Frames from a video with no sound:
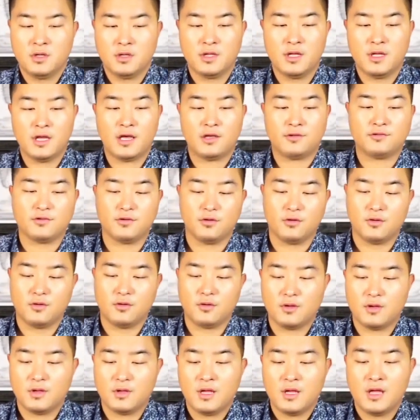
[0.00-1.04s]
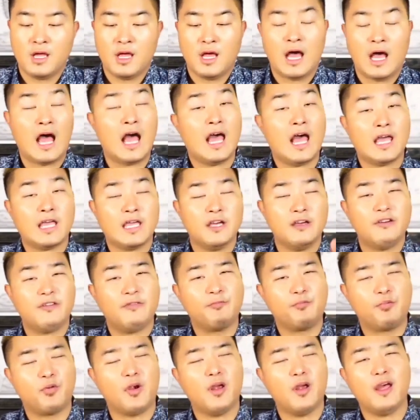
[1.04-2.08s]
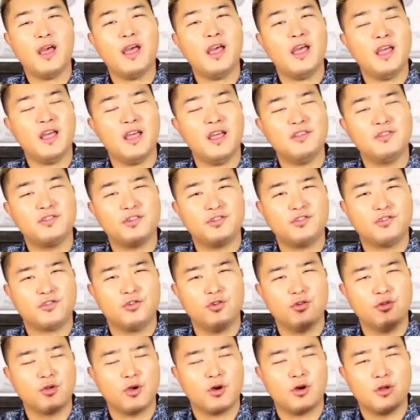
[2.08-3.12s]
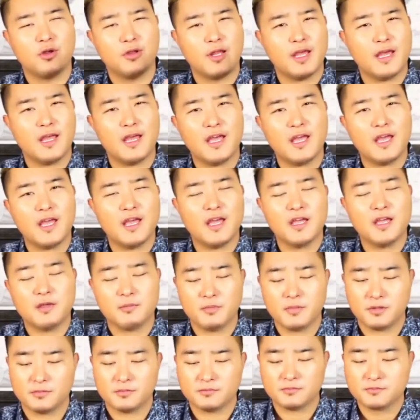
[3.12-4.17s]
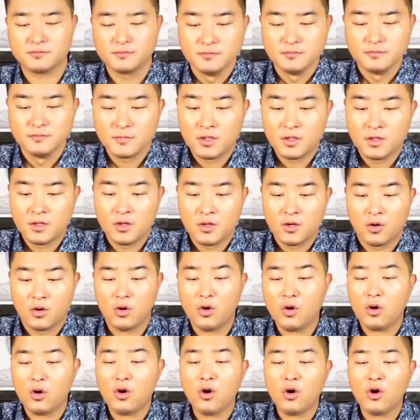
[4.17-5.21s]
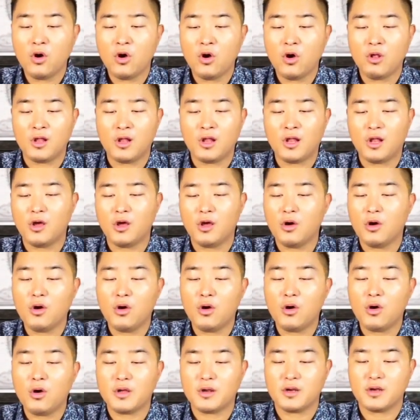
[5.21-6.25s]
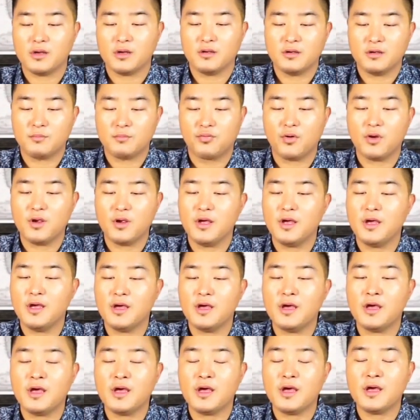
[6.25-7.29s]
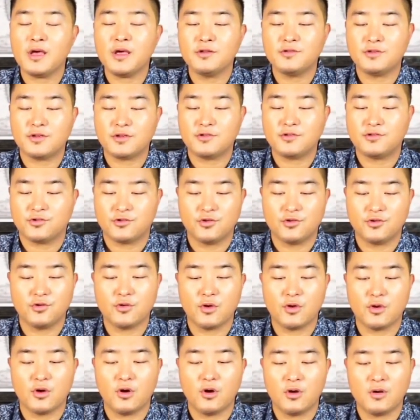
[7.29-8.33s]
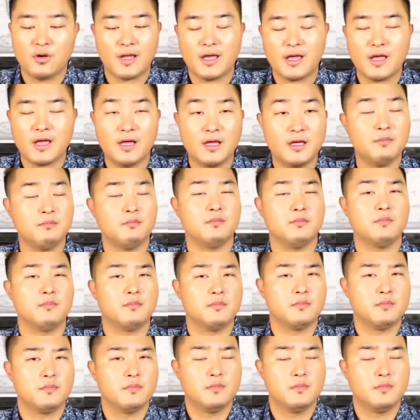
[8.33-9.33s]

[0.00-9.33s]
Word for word: Yes, Lord. I give praises to your name. Oh, Lord. Praises to your name,